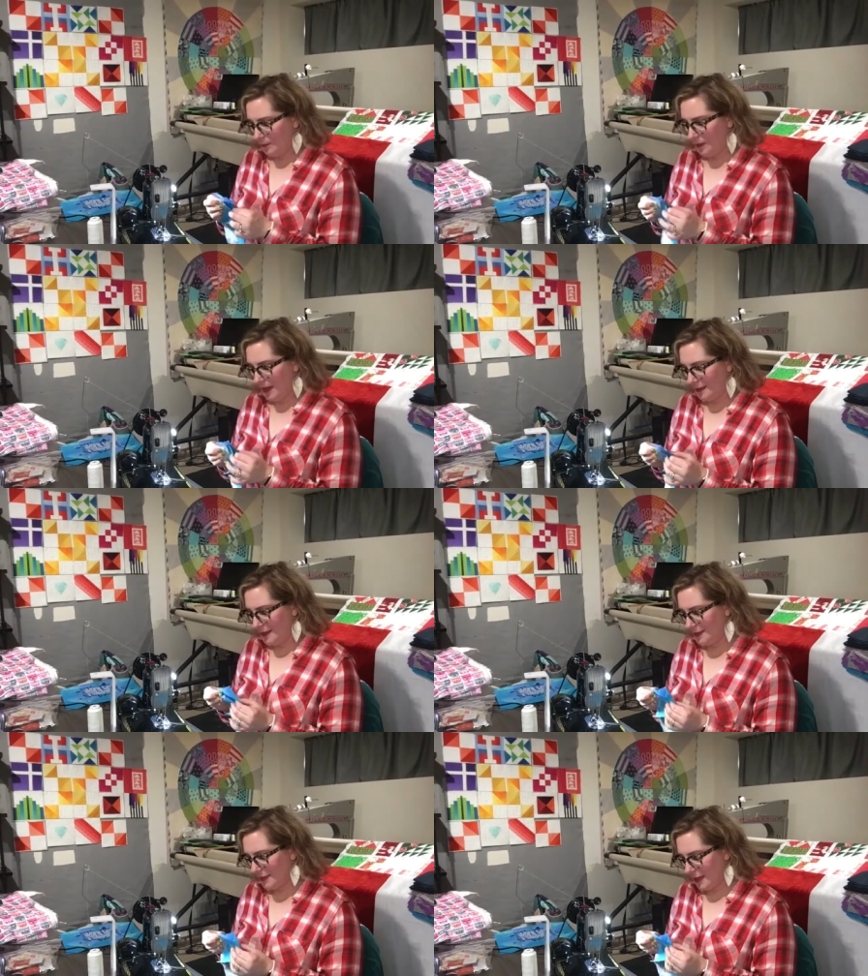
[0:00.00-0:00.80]
But
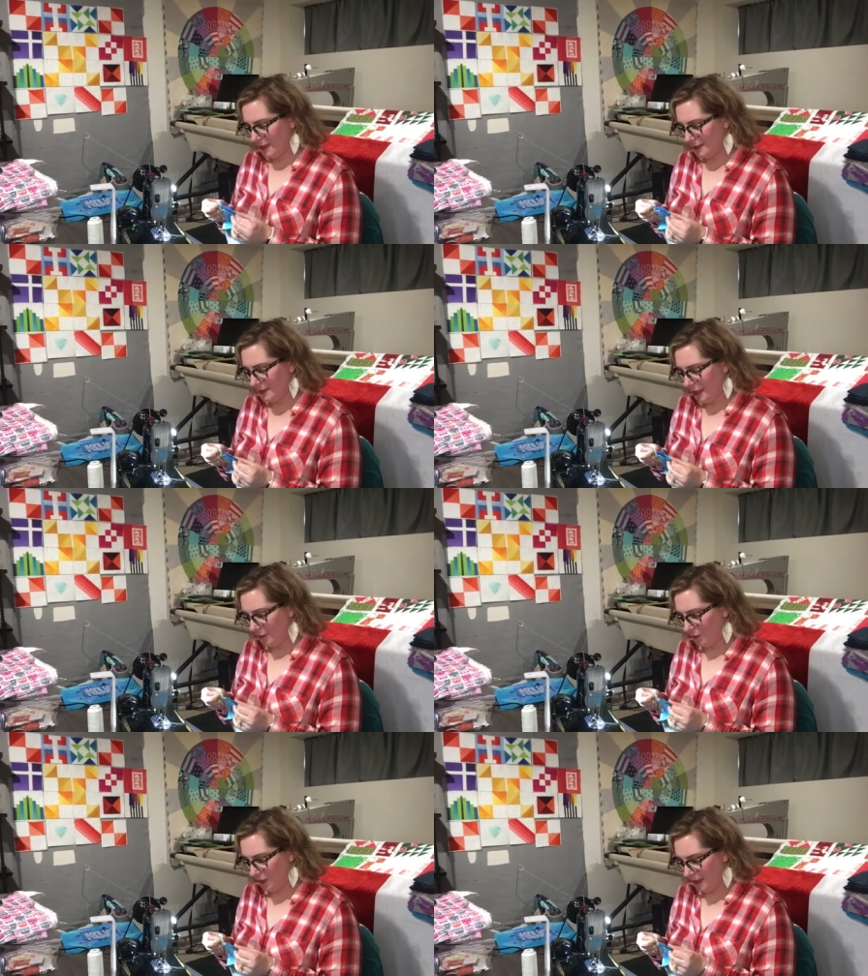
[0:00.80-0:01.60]
this kind of
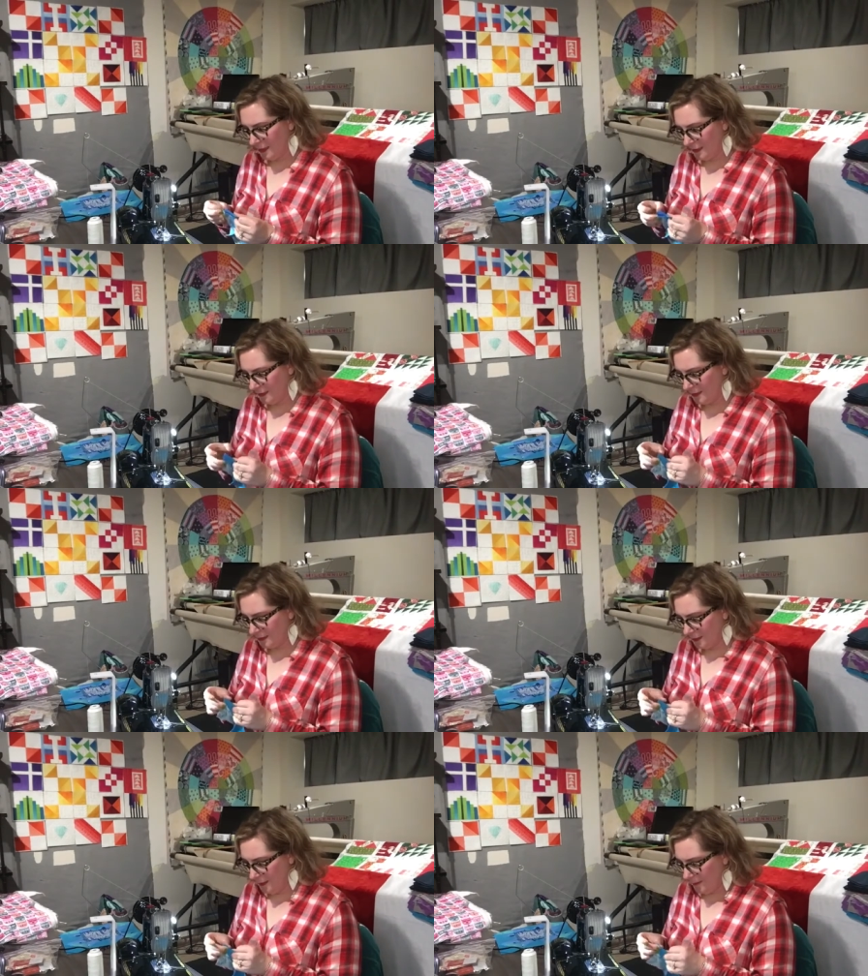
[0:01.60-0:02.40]
stuff
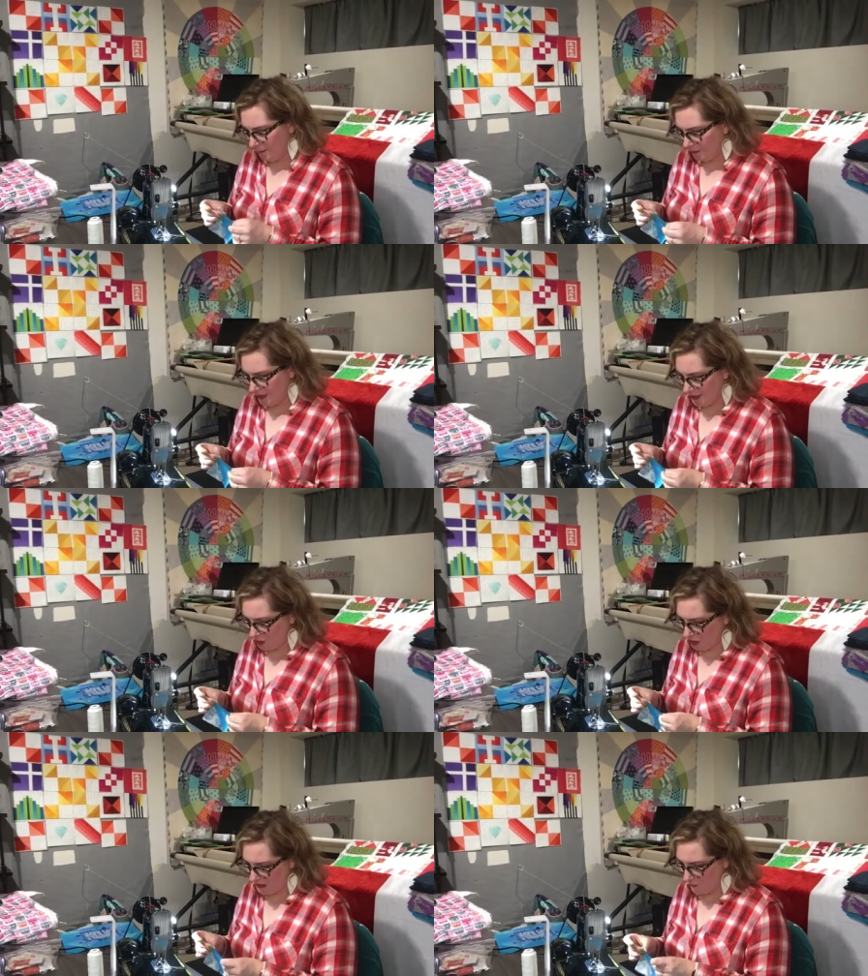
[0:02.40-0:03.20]
this
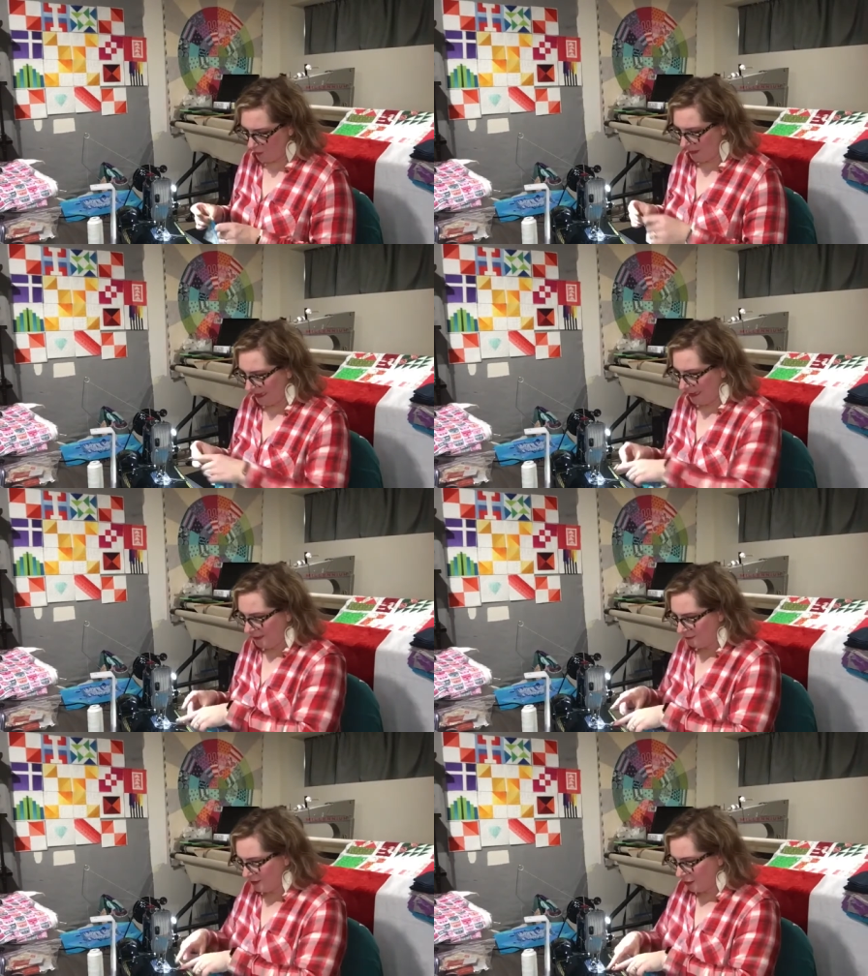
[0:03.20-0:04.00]
is just for
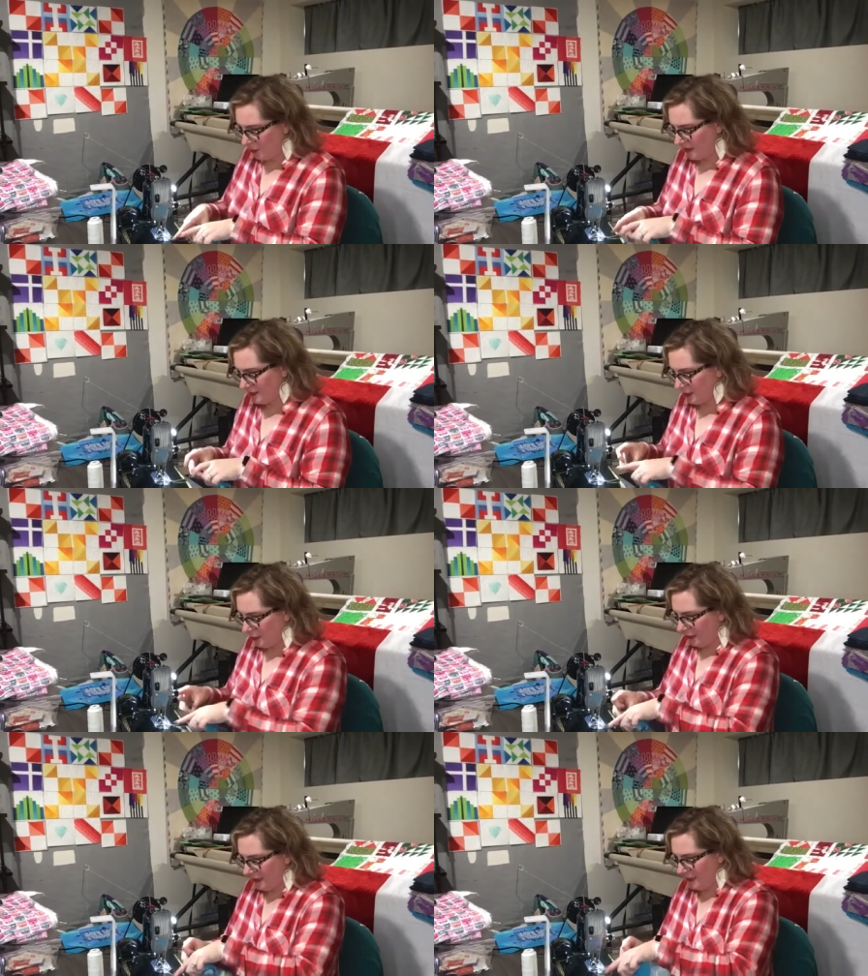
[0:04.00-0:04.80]
me, so it's not like